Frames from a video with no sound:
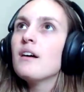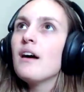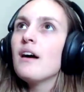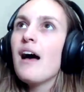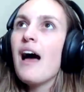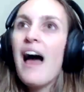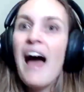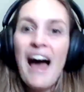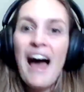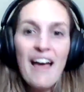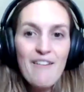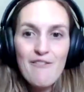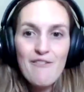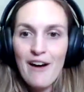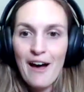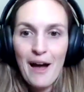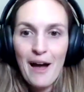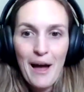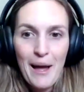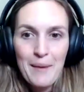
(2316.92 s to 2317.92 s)
high
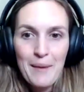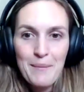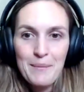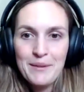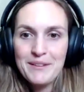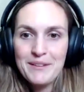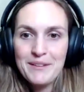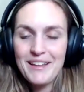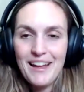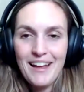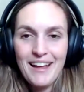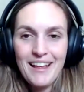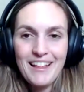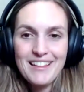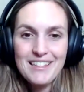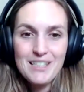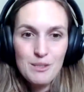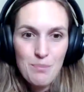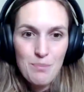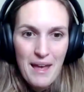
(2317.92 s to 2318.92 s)
vibe like
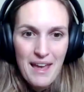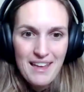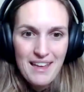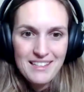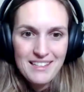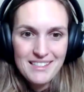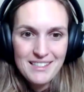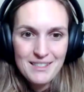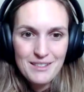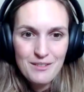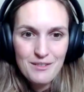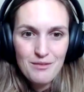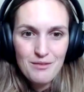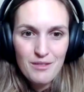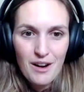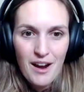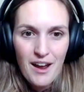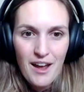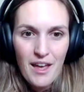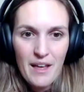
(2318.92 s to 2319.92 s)
space,
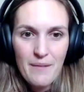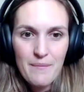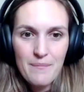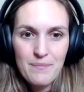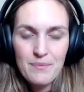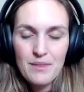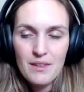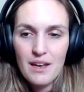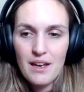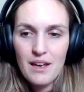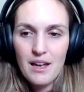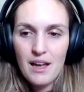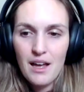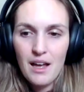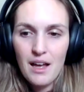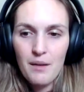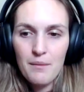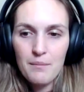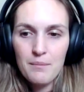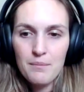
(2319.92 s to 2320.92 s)
right?
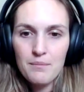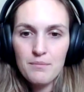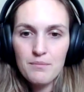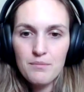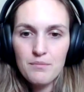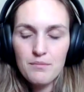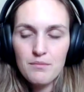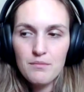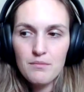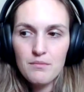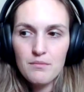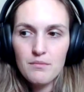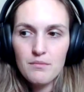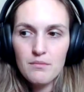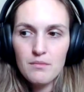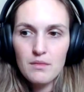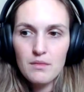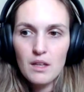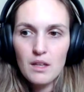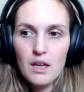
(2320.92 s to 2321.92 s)
Um,
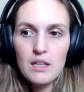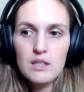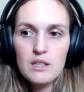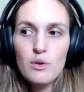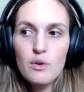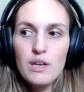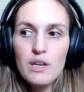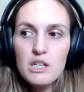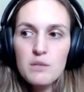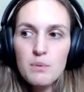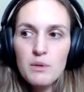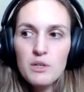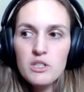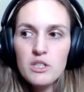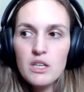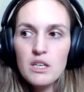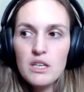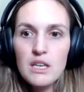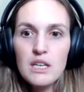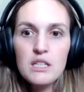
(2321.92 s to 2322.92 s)
and so each
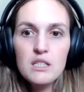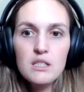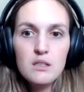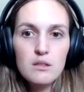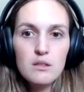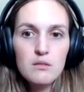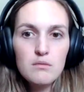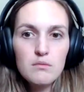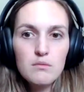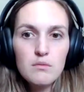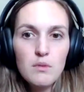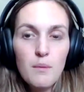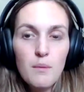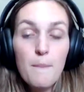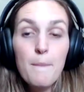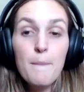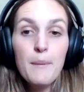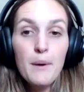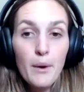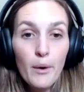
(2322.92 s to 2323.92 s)
person needs
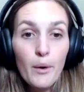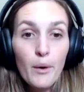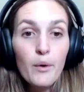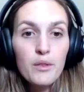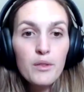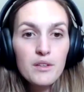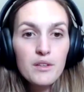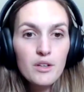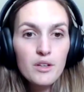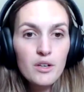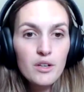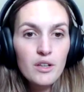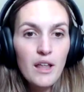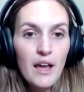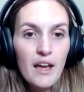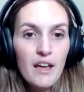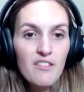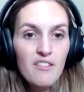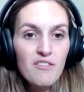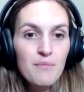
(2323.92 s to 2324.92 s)
both in their
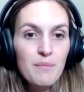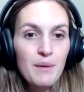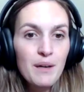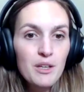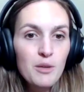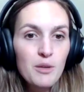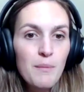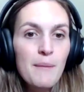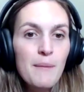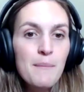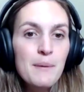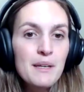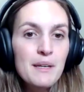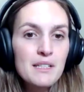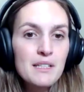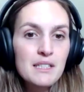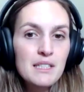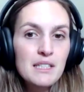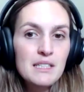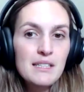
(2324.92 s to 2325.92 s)
life, but you might be in a
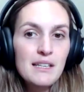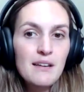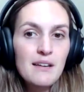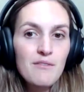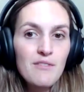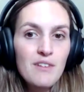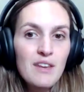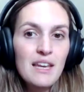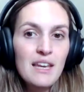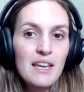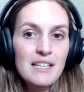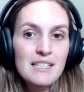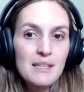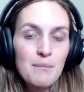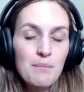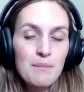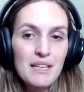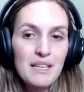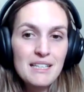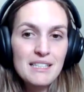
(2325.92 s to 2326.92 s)
season of needing
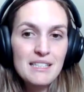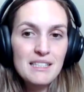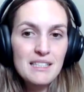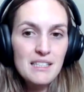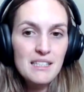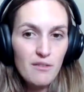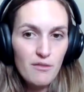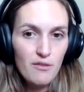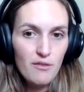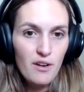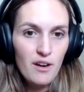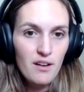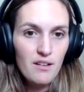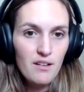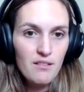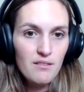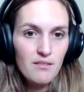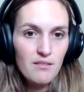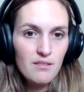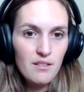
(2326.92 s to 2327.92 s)
something different,
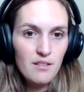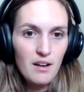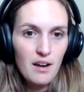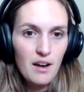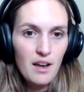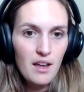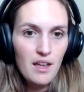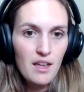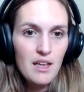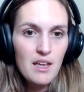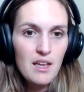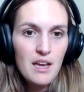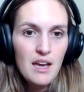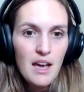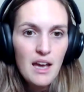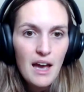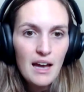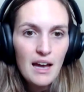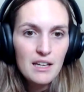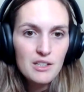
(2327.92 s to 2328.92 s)
right?
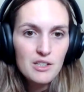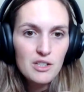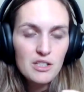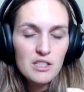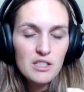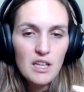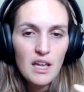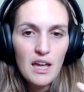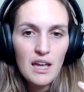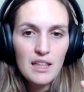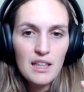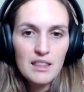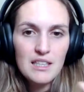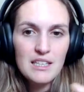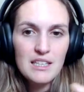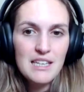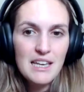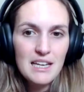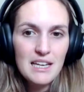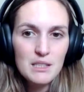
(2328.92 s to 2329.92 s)
And just like the
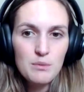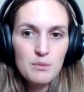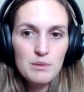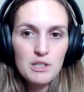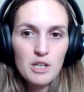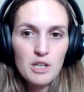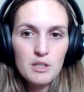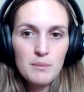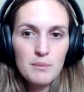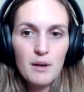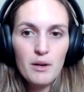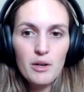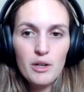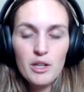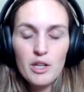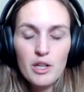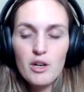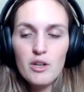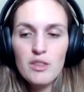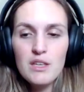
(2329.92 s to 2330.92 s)
dance we talked about
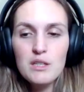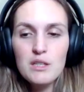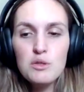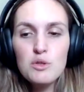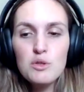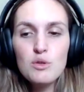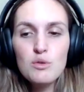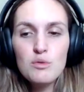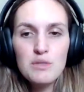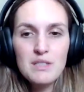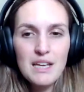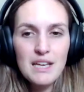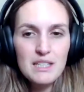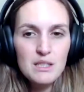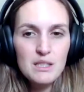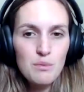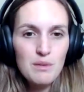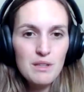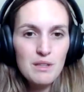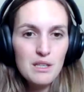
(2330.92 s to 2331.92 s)
earlier, these two
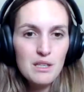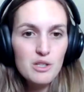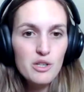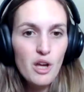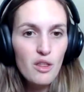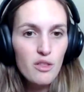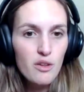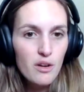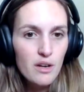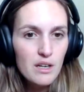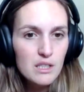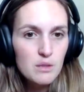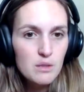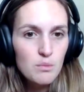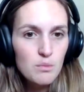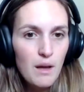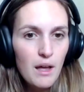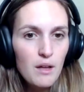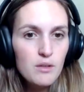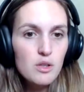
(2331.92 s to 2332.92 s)
dance with each other as
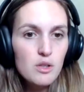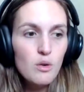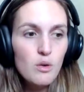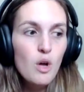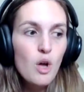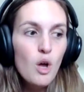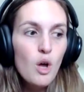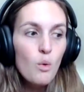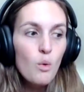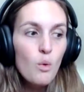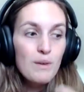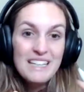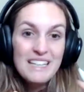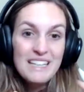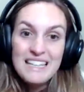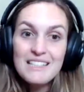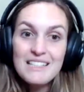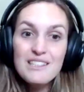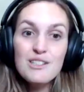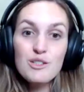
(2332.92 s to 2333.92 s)
well. So we
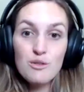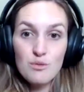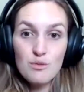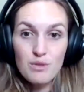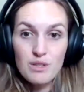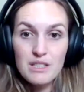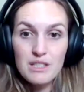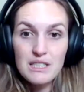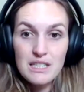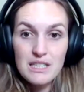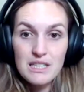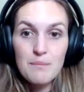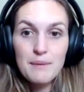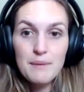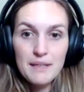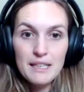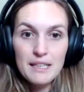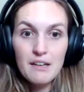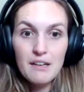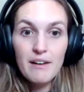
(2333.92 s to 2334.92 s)
need to do the deep
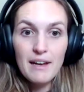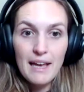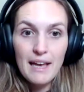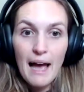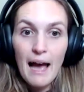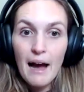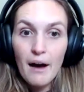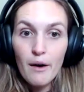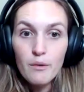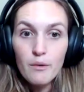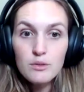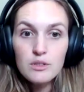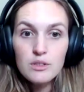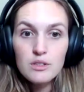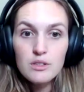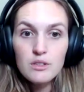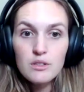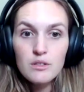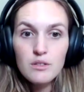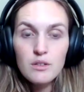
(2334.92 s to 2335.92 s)
clearing out,
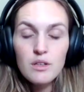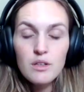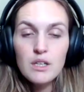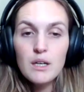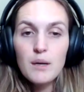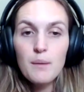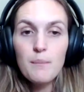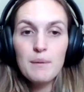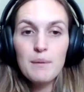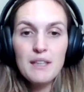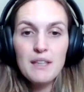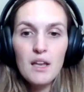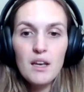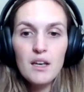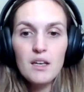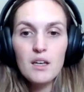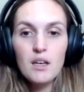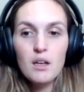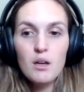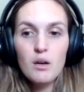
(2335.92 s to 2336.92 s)
but
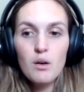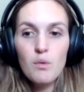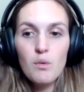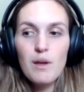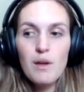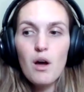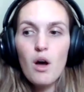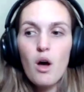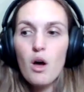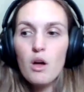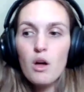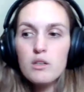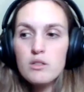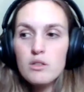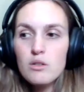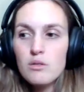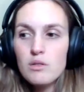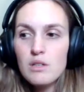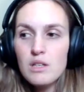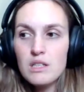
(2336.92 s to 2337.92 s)
then we
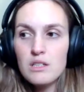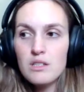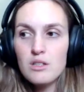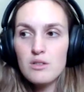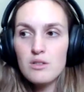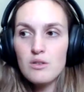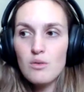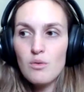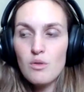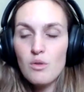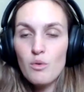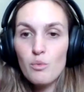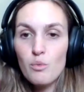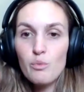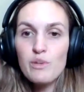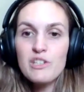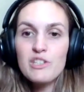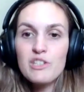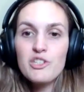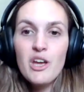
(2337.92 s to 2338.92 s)
also need to do the
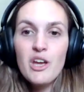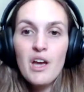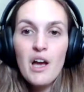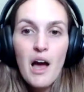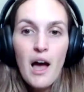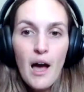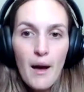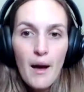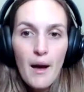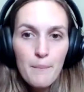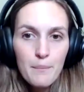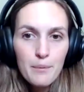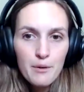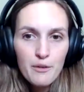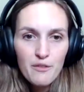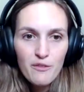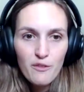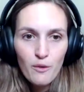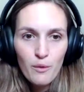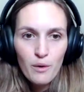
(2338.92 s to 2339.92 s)
reaching up
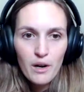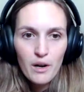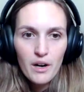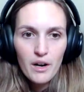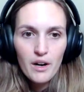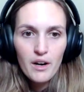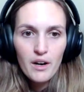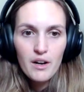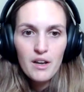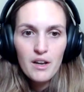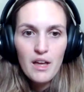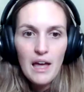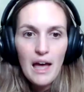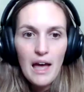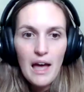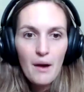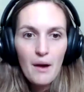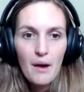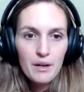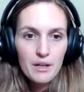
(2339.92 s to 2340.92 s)
for
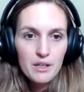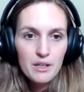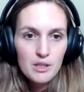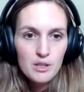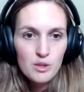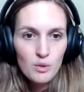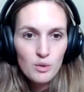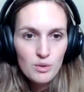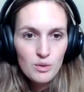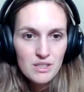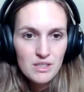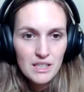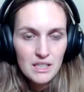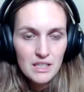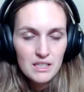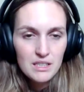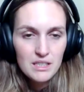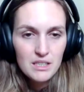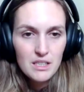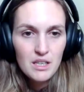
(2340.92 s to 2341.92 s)
our soul's
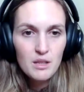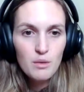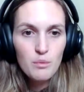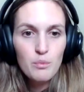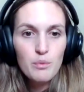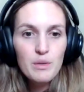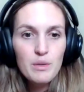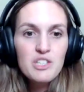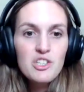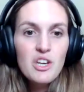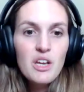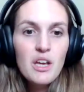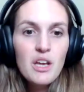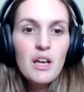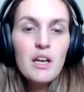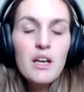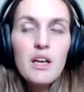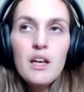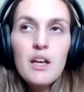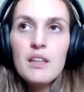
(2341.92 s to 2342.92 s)
destiny, the reaching
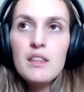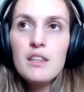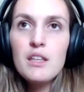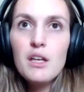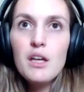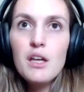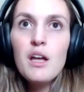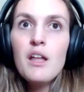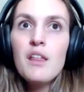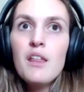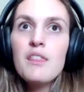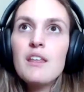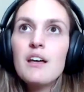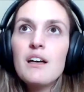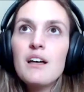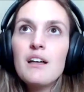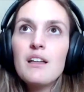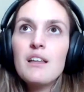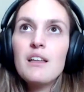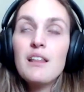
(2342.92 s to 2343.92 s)
the
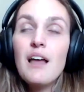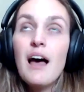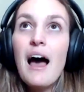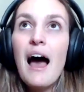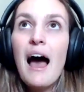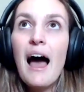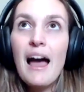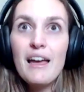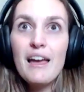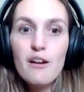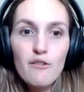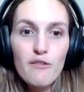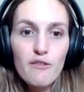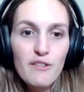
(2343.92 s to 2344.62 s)
higher